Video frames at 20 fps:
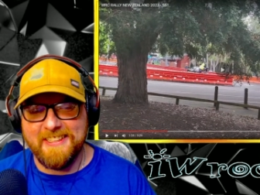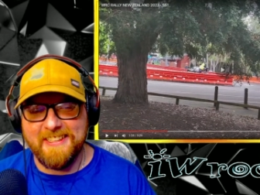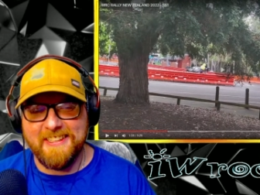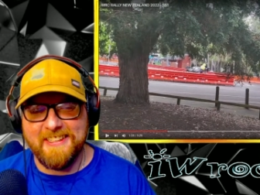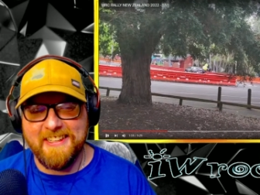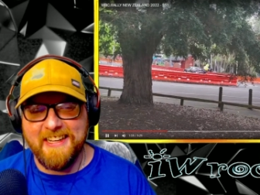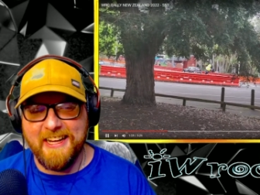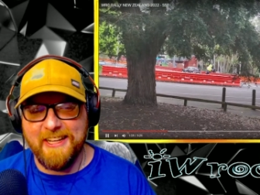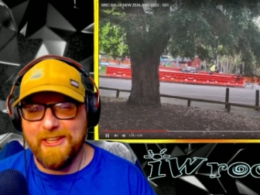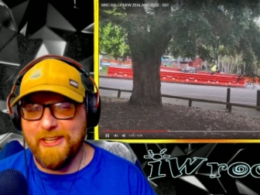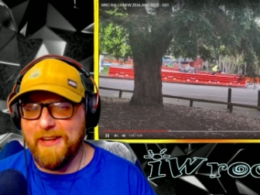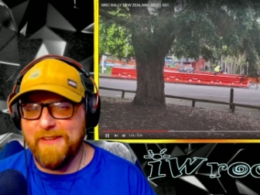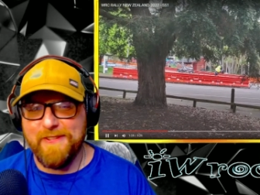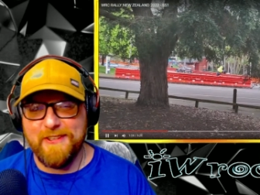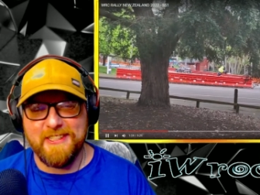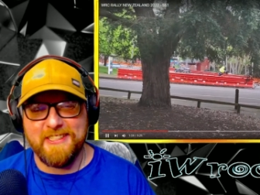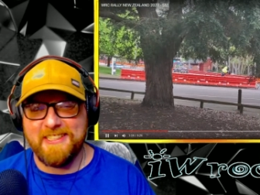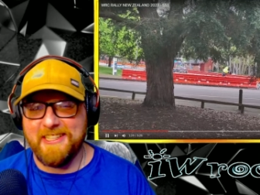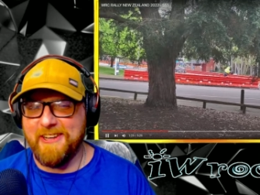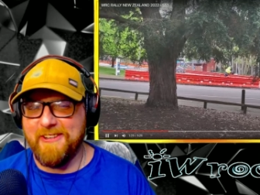it? I love the
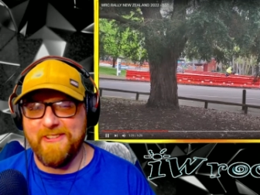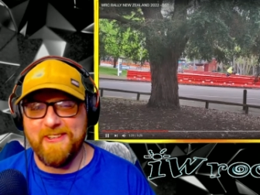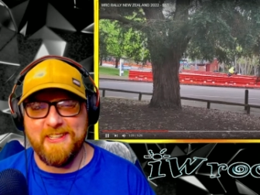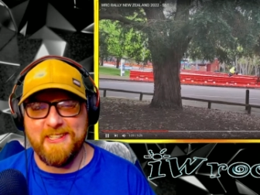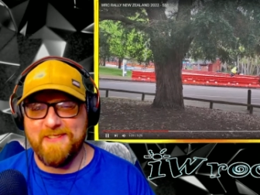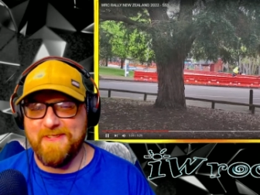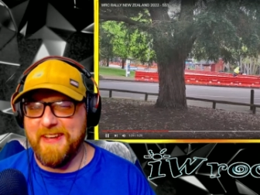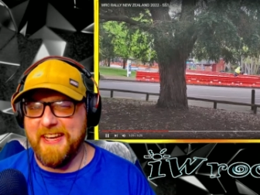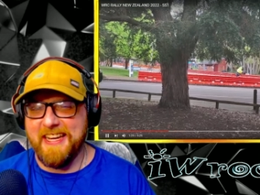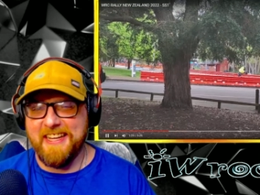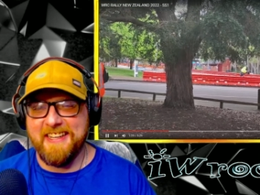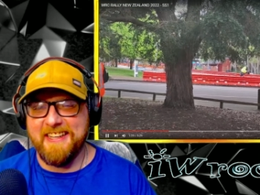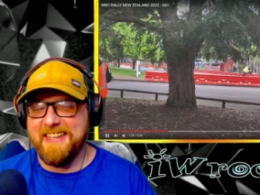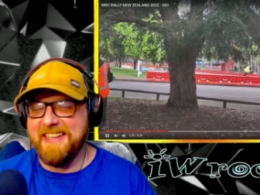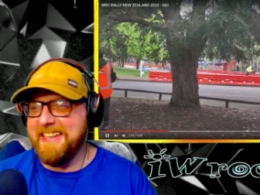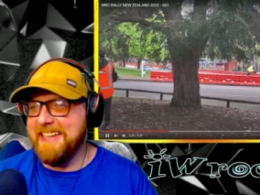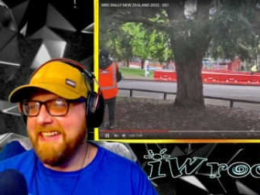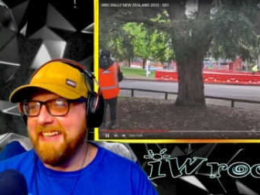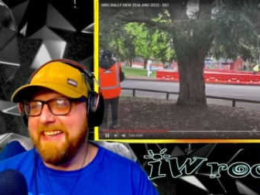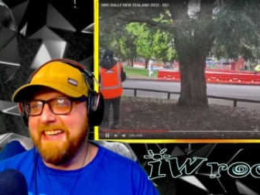Skodas,
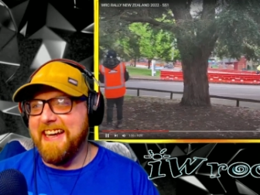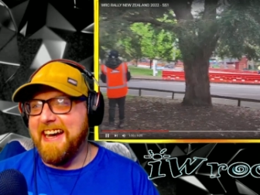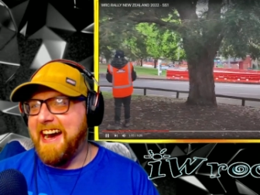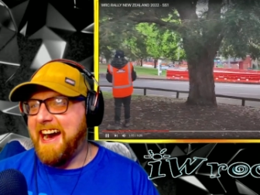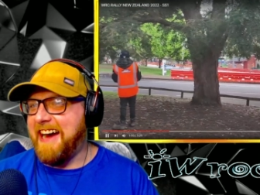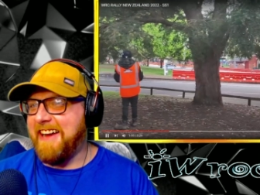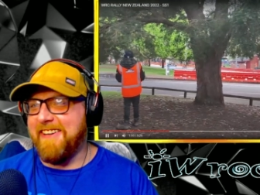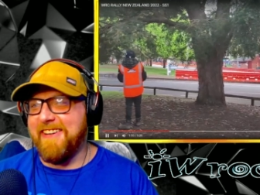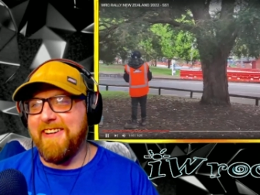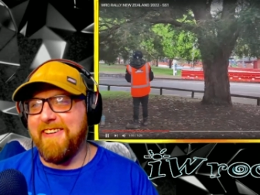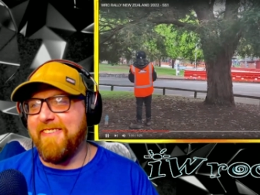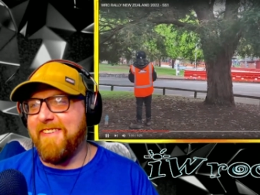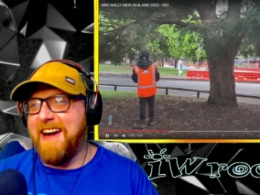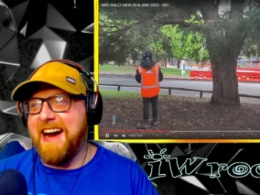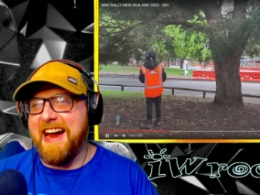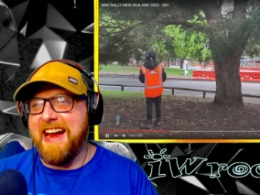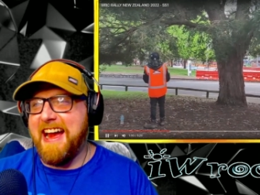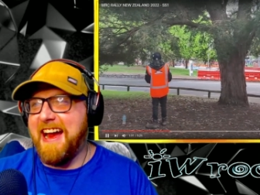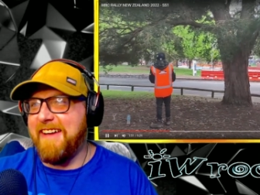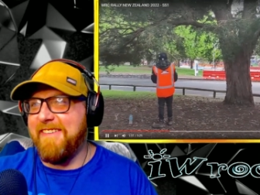man. I don't know
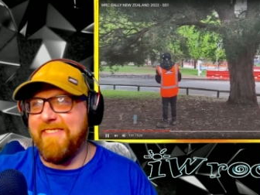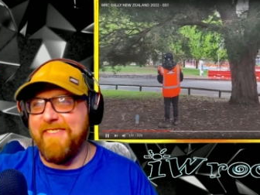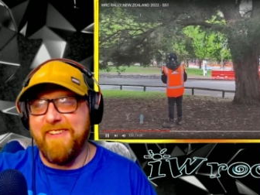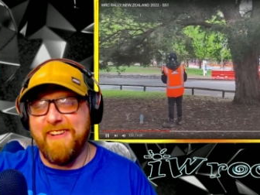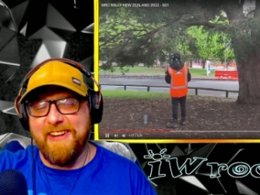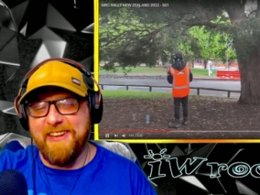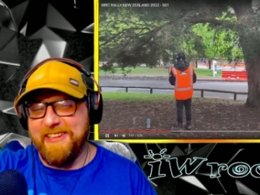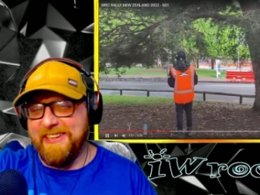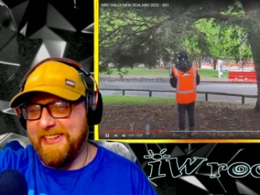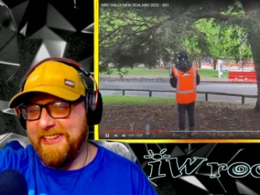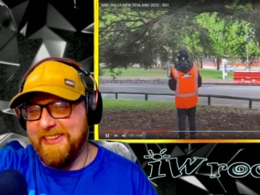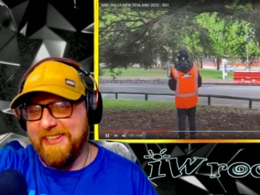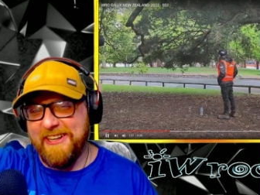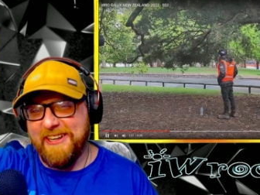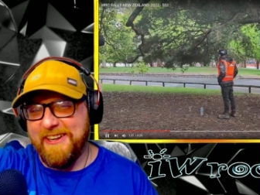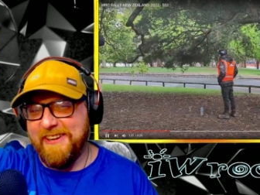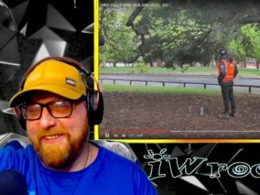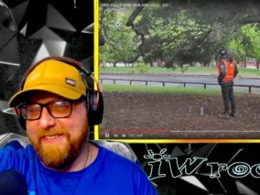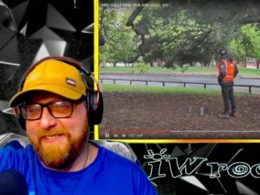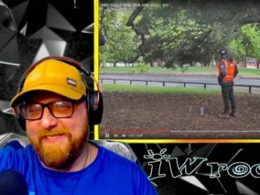why. I really
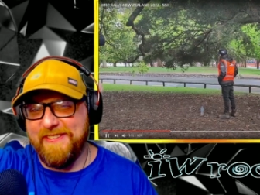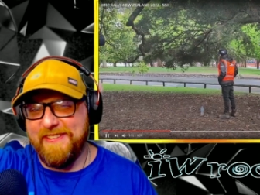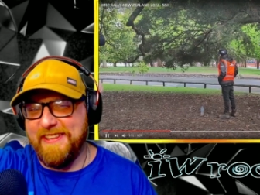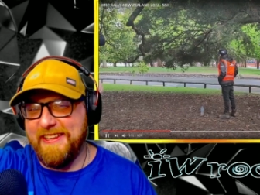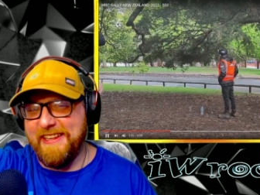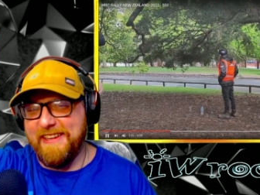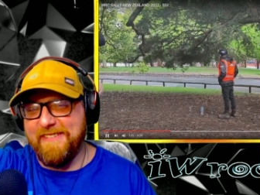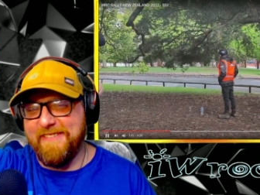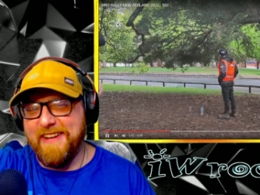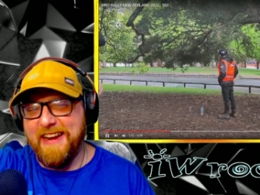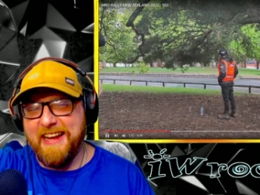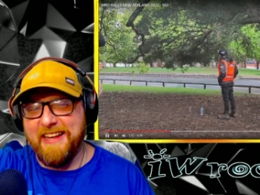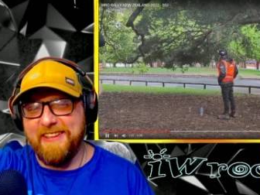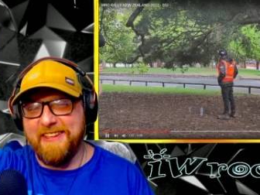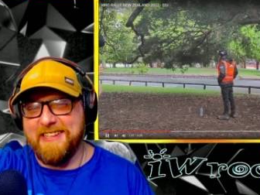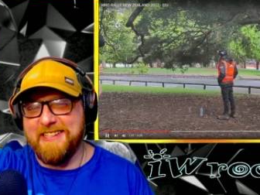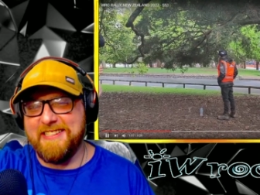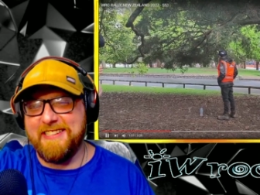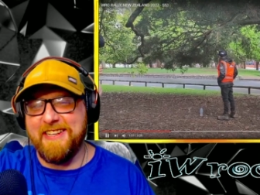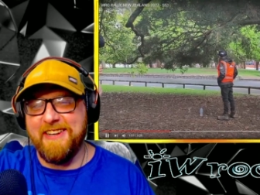love the
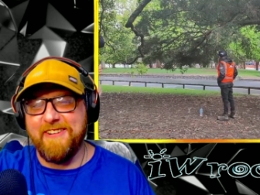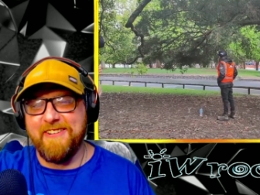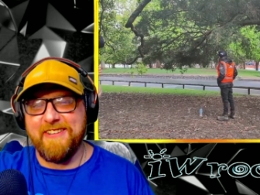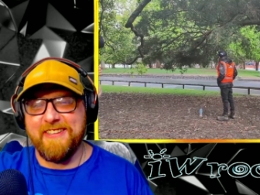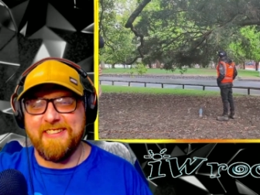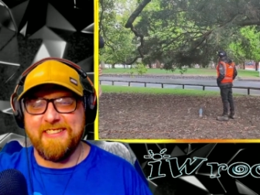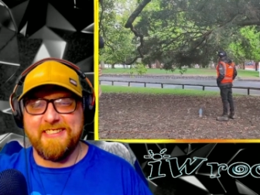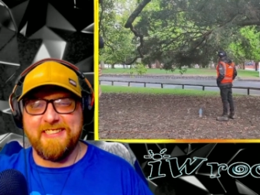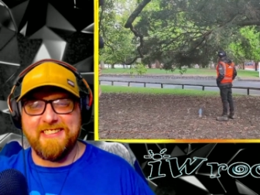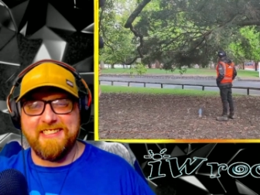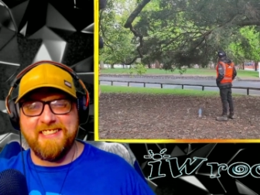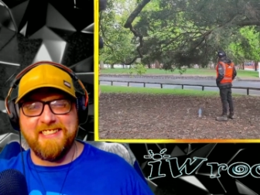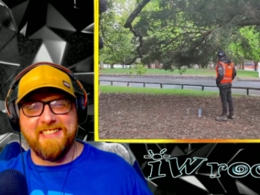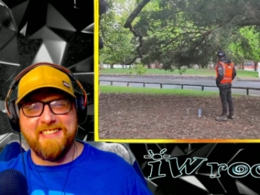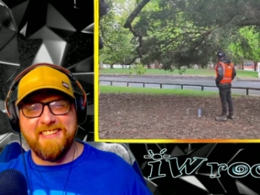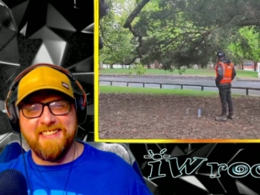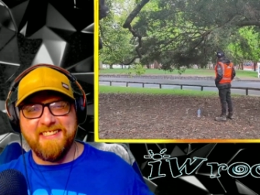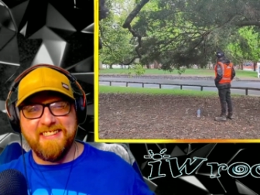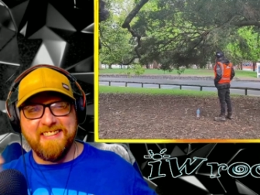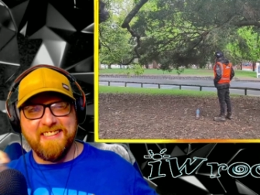rally Skodas.
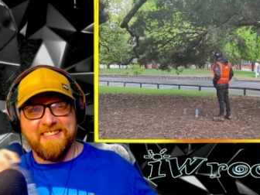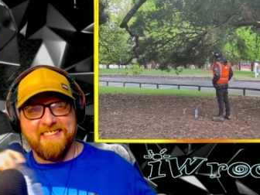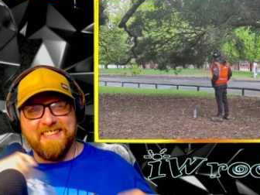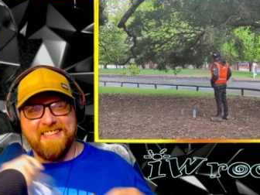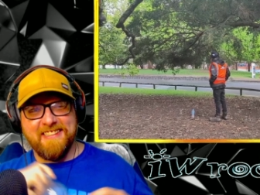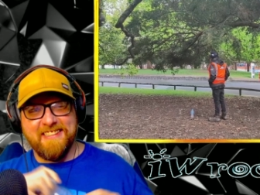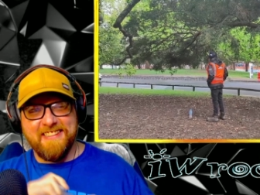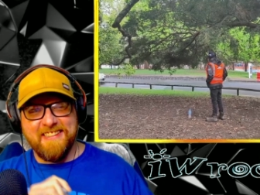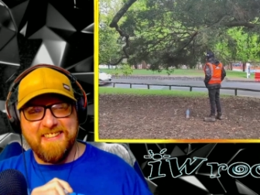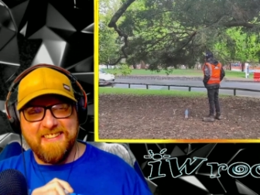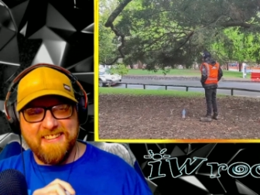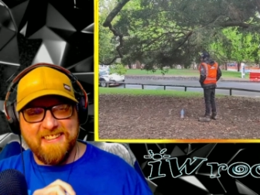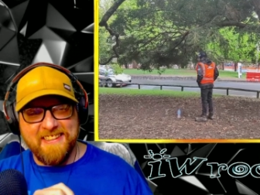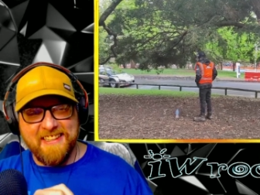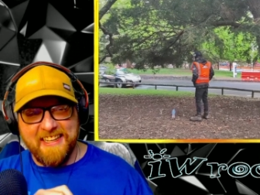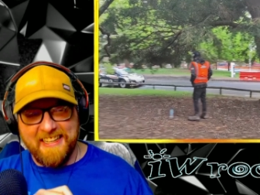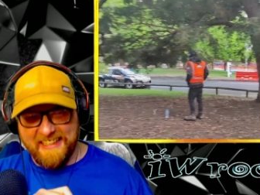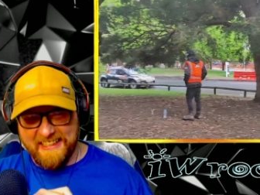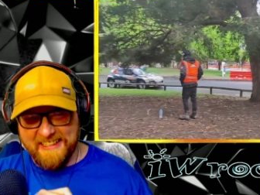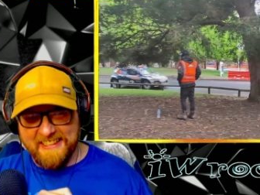
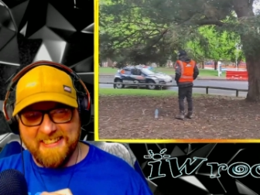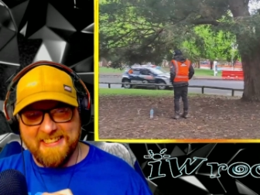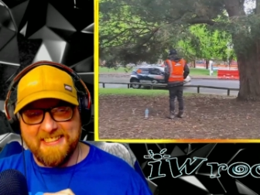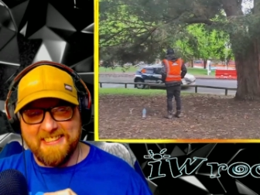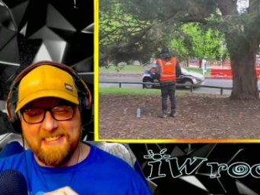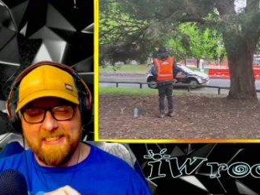Like this.